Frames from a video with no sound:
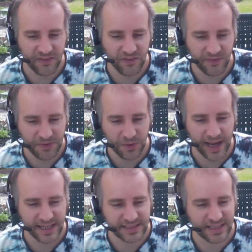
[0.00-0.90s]
if you
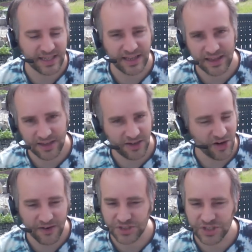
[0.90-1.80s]
asked
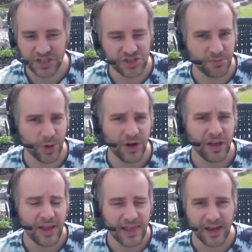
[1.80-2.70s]
your average consumer,
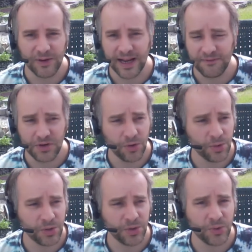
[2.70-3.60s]
they would have no
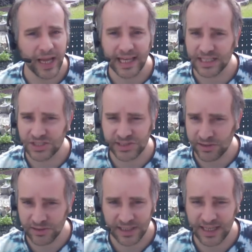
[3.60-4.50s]
clue, and it
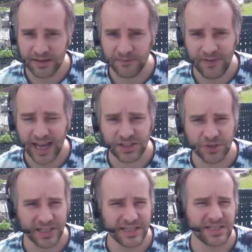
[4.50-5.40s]
certainly didn't
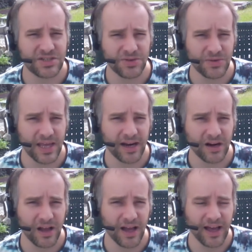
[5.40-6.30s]
factor into
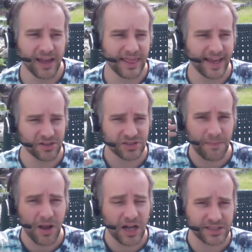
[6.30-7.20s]
their
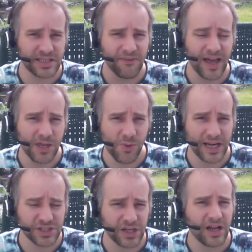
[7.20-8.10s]
subconscious
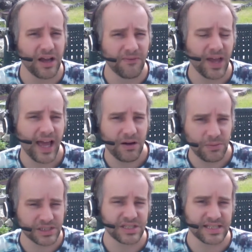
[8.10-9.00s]
evaluation of how
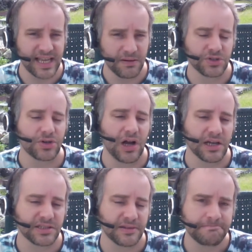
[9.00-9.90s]
much this game should
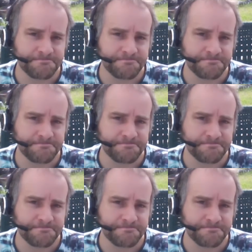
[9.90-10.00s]
cost.